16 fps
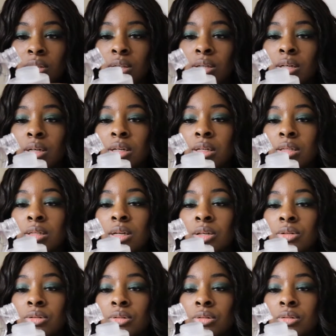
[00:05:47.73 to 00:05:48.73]
because they
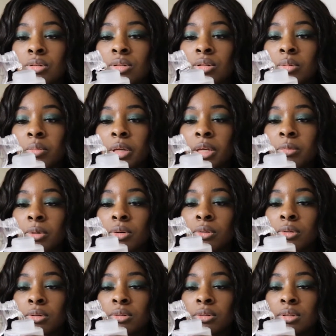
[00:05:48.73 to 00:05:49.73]
use baby
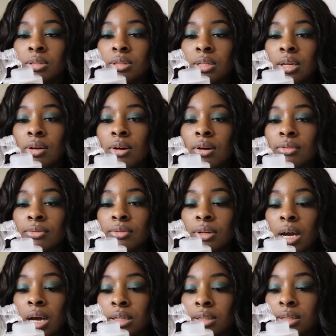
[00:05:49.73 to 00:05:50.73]
oil to take off
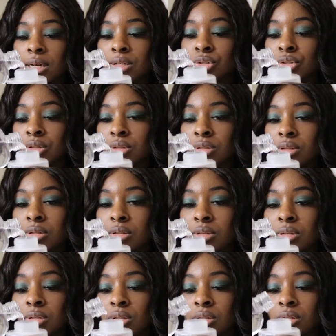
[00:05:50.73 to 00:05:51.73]

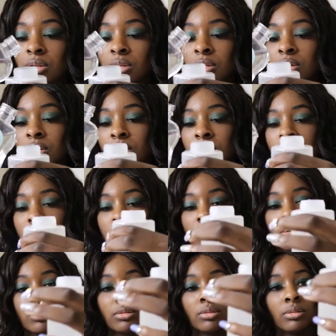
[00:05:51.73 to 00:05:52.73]
eyelashes.
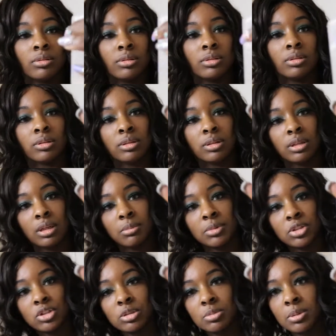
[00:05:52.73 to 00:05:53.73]
So I'm
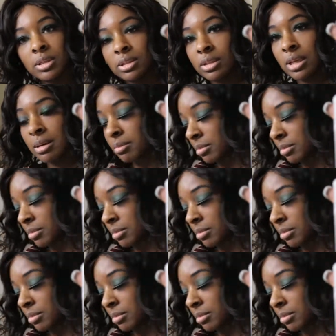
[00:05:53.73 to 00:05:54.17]
gonna just put that